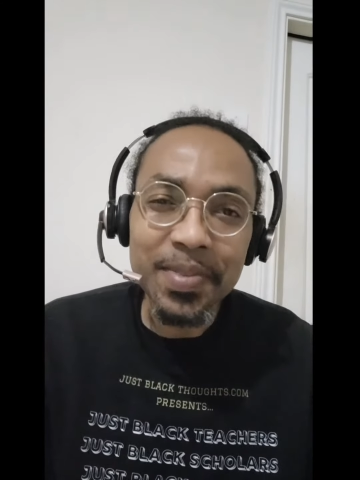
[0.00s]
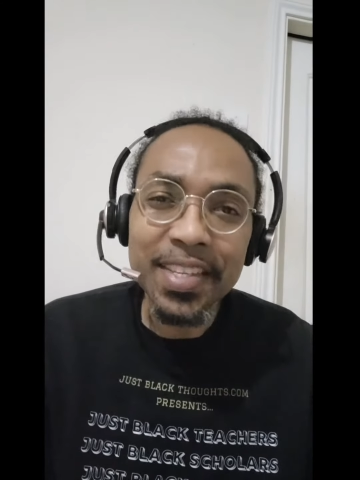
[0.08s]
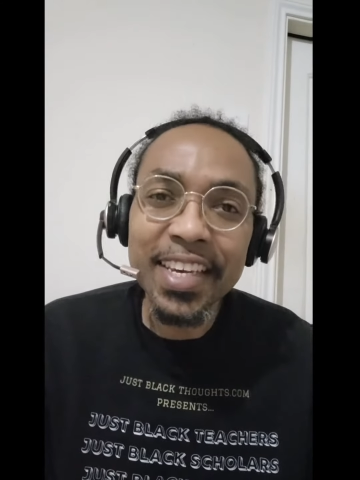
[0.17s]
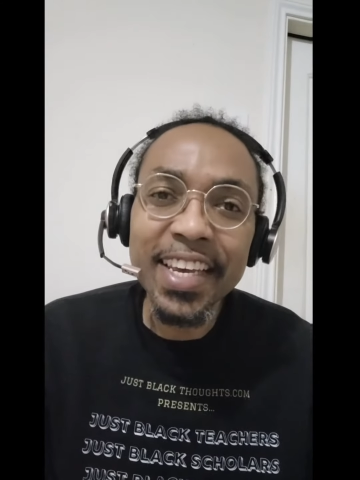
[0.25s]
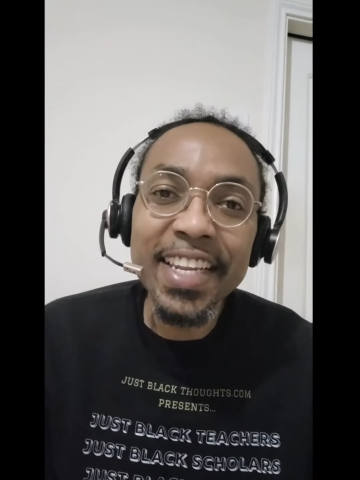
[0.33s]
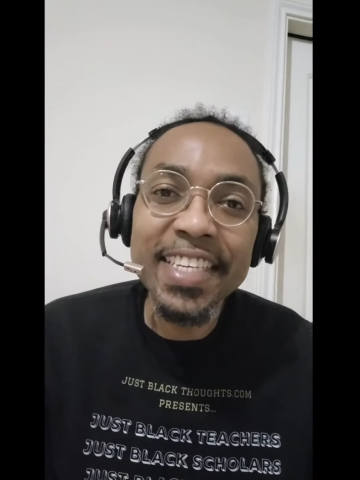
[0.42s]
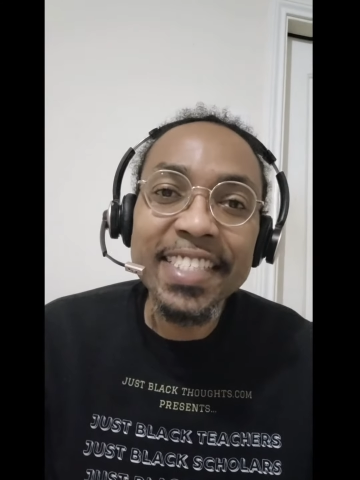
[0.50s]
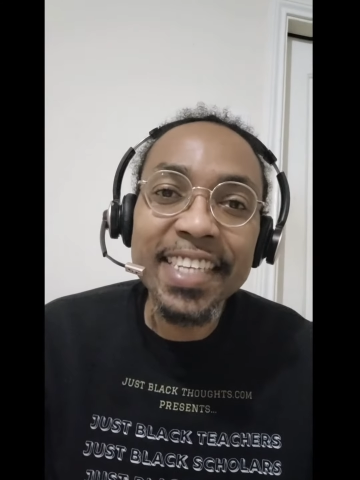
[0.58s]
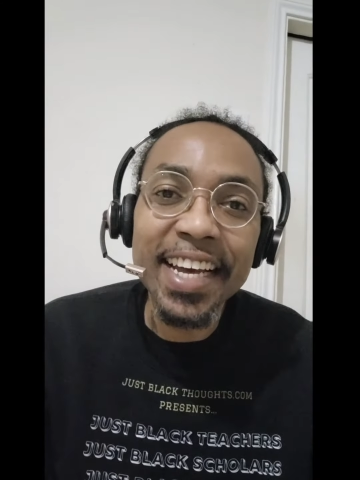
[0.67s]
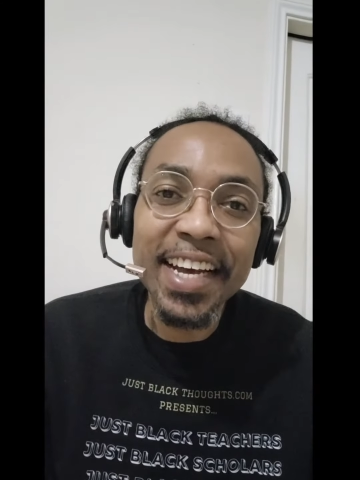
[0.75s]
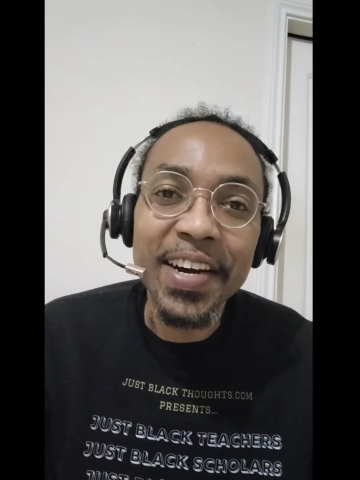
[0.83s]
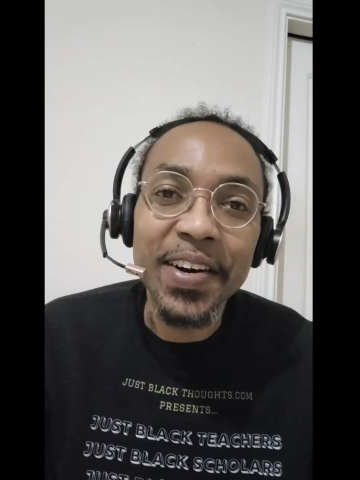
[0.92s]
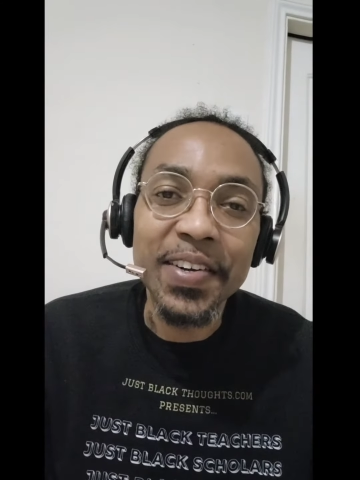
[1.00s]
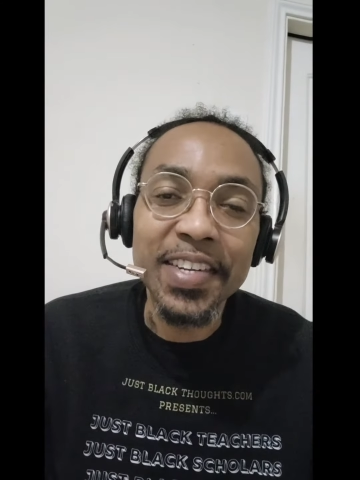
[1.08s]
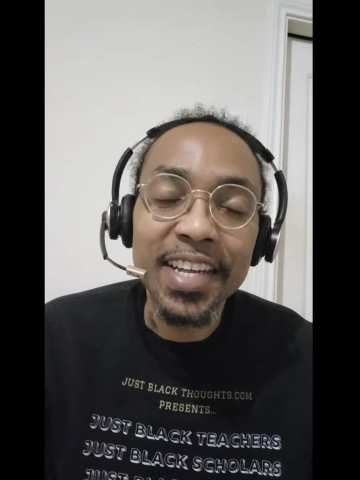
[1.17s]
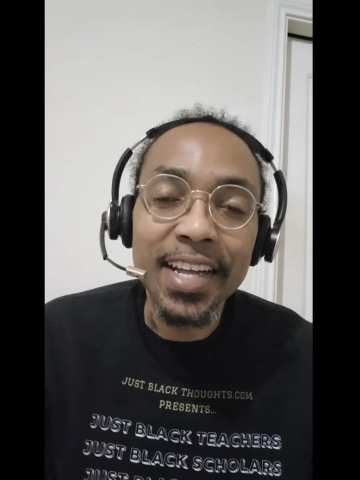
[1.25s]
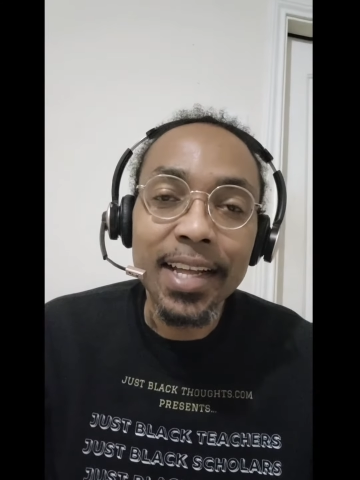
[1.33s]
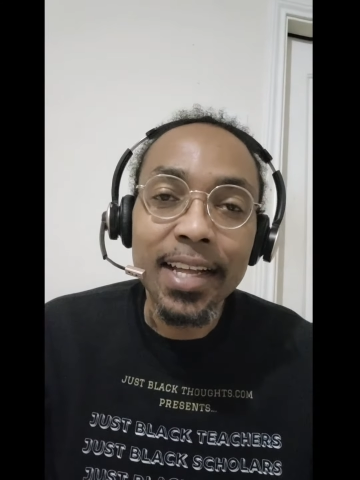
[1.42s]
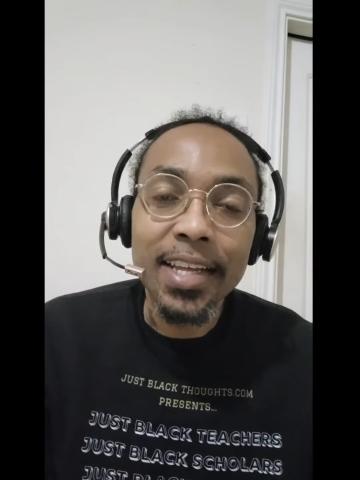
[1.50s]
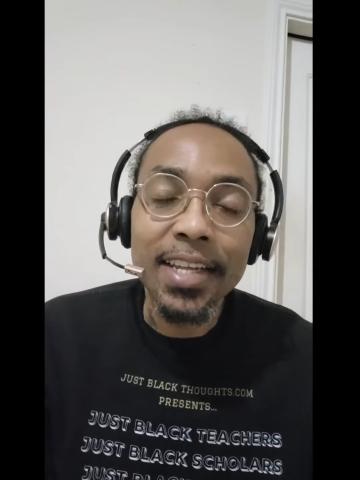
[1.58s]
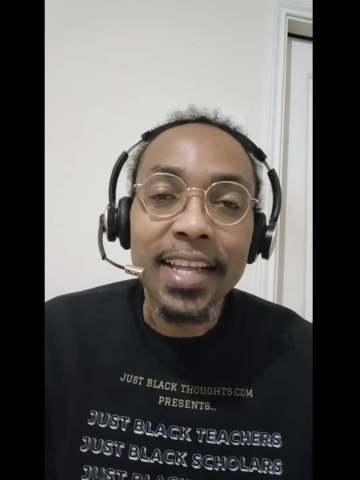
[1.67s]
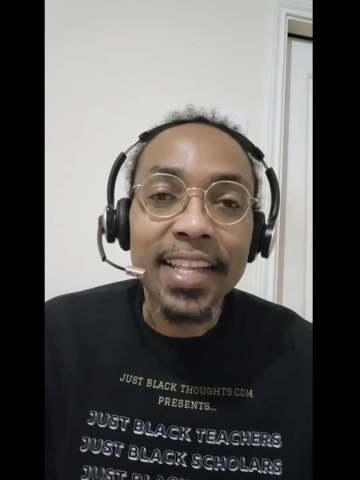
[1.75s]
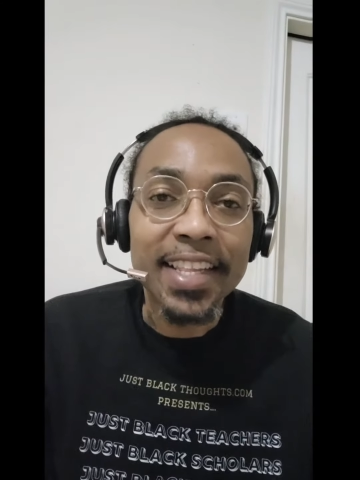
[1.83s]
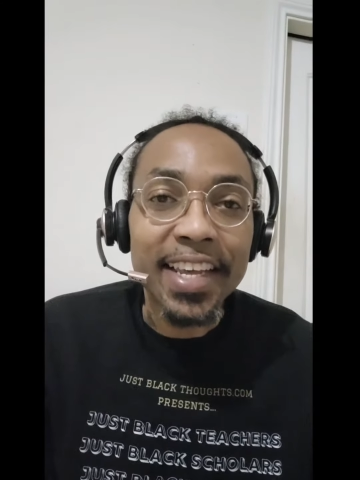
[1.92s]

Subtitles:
It is now, in